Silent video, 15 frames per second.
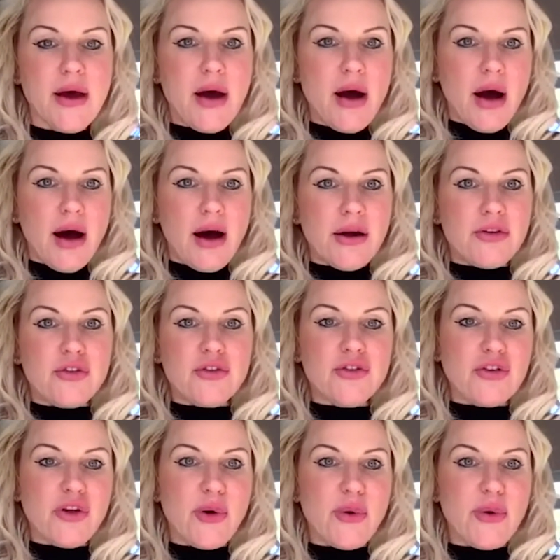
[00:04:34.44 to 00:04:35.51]
And
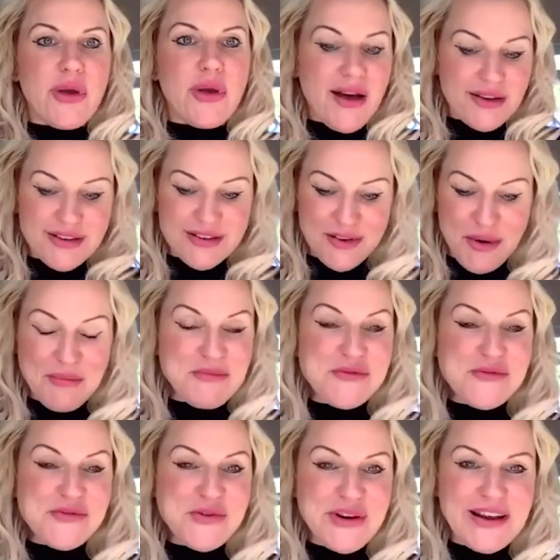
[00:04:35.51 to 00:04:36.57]
so, yeah, so I'm
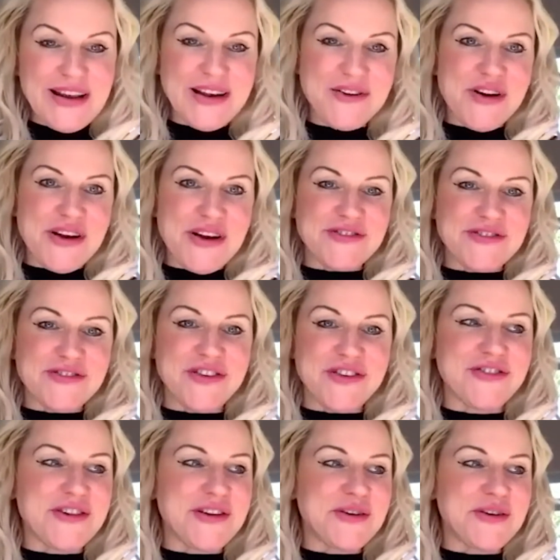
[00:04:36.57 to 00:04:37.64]
really grateful
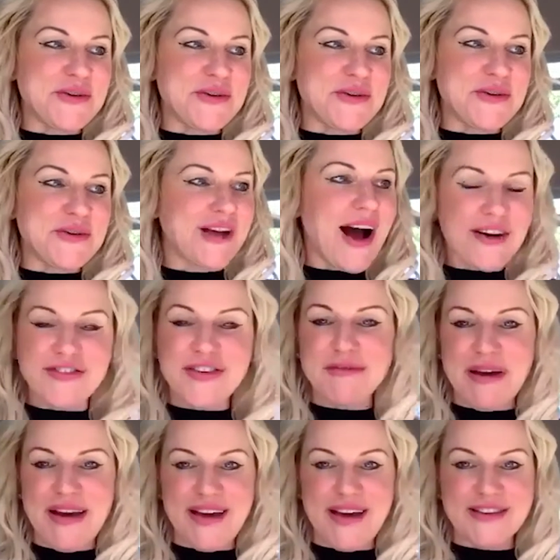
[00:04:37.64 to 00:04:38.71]
for you having me
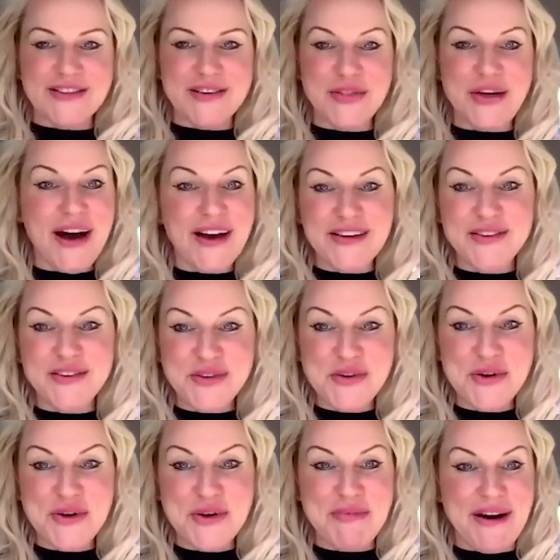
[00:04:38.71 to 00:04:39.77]
here so that I can
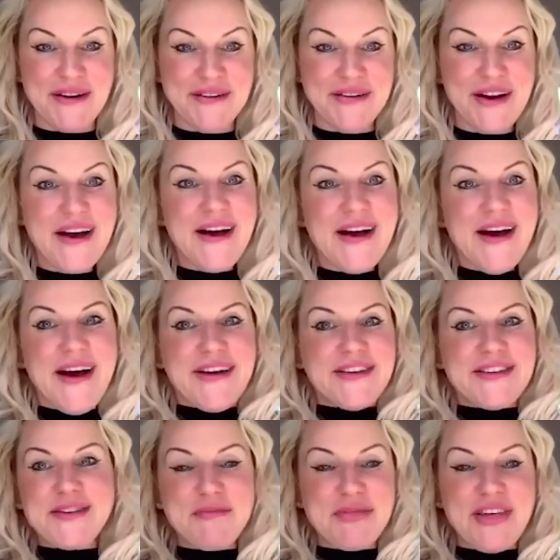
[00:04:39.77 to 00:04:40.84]
talk about
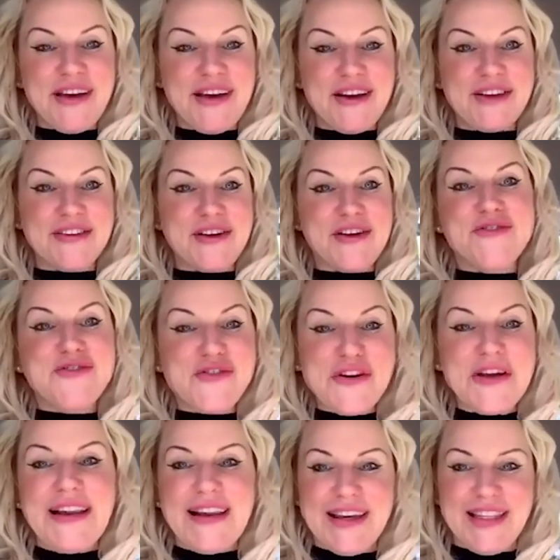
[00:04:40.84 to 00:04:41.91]
something so
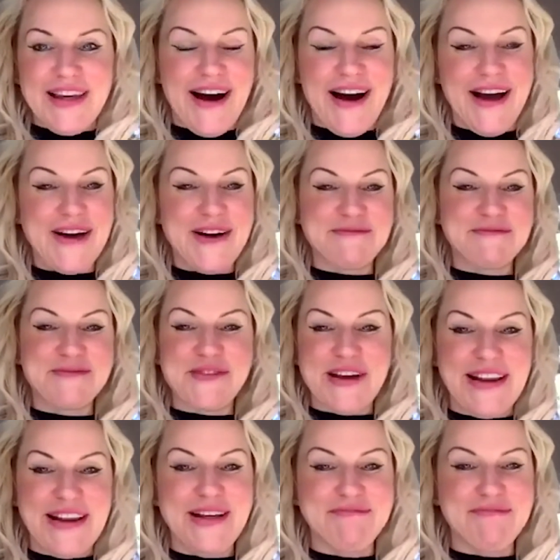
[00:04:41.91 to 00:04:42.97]
freely that I'm
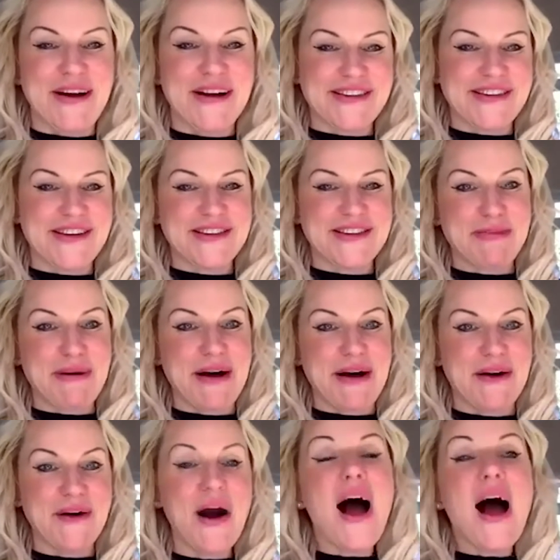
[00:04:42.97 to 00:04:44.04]
really passionate
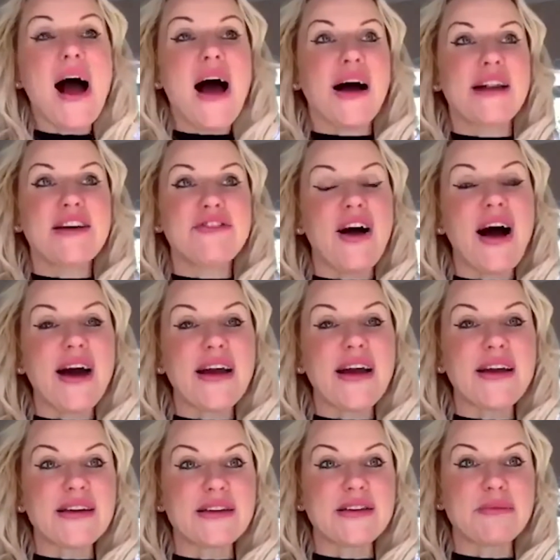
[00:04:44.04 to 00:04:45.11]
about. And if I
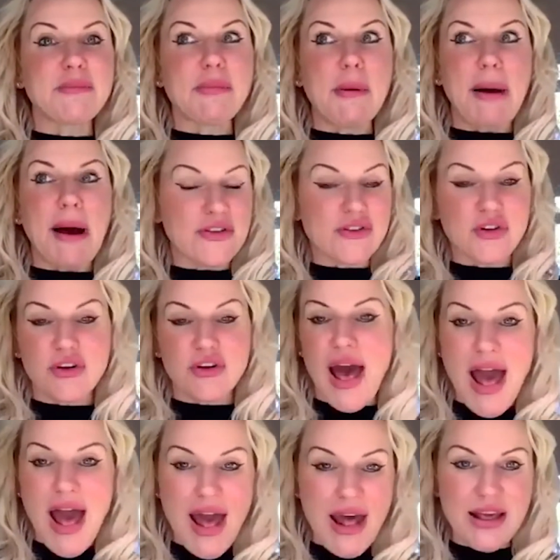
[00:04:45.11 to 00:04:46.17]
can pass on
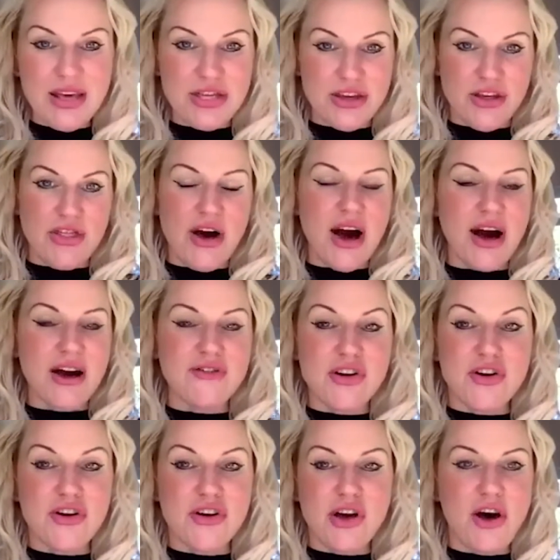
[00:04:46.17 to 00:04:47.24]
anything that I've
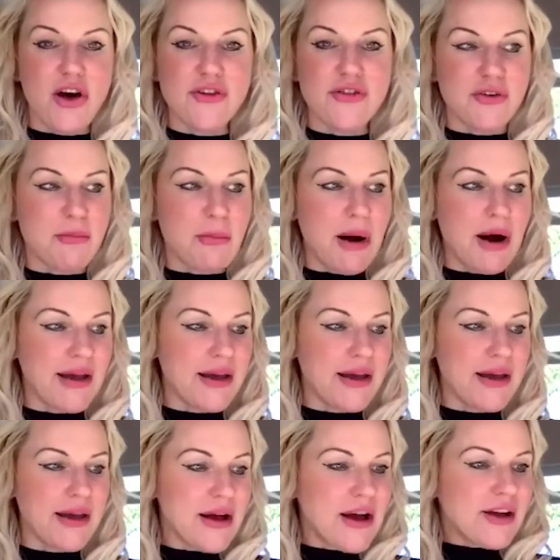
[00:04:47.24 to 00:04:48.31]
learned over my
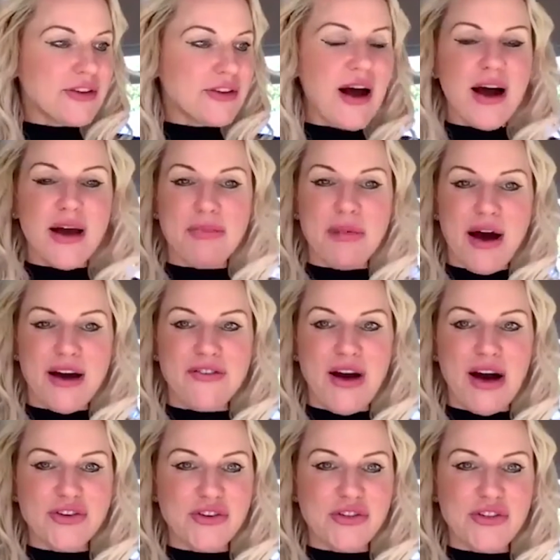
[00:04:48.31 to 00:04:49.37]
time that I've
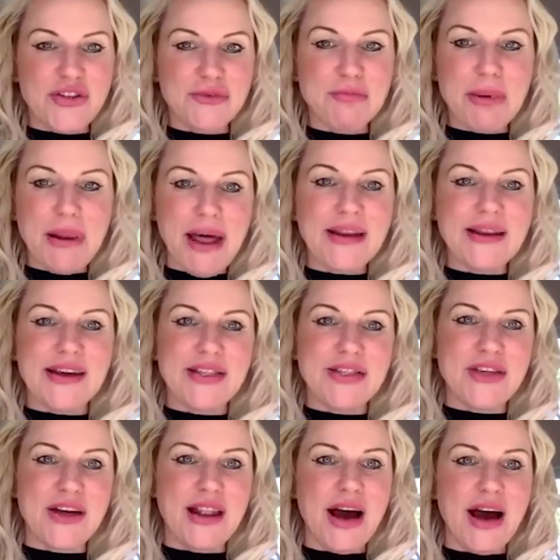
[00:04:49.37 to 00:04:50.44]
had on this planet,
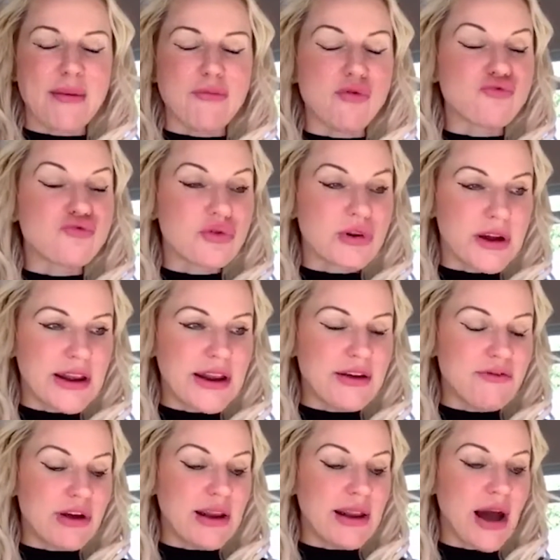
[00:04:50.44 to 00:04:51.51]
then I'm really,
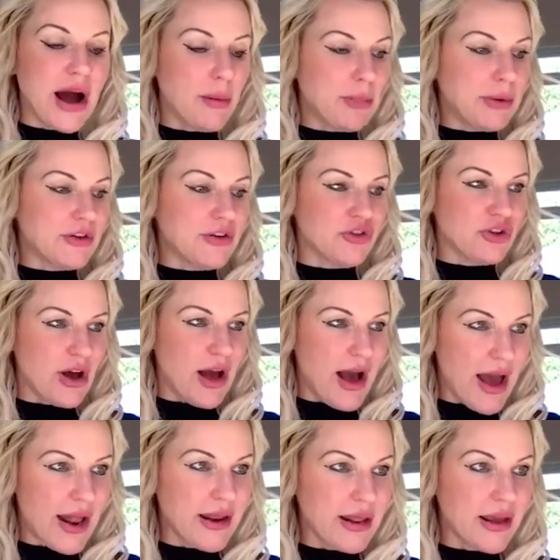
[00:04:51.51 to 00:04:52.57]
really happy to share
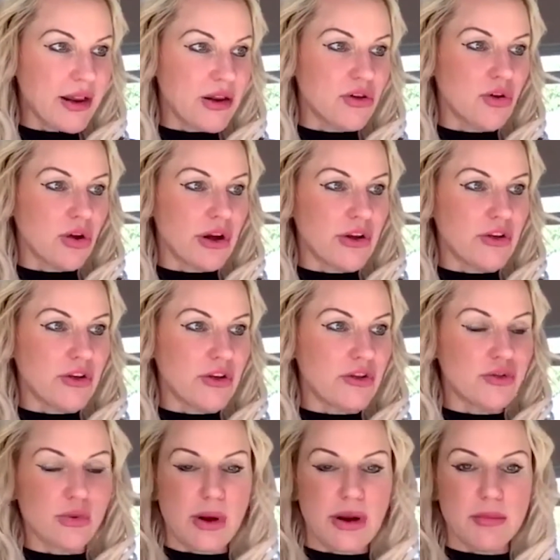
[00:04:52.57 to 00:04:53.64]
any knowledge to
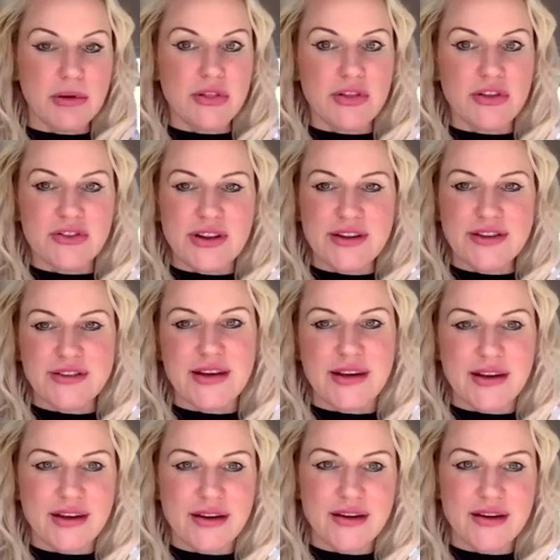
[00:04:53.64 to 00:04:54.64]
anybody that's listening.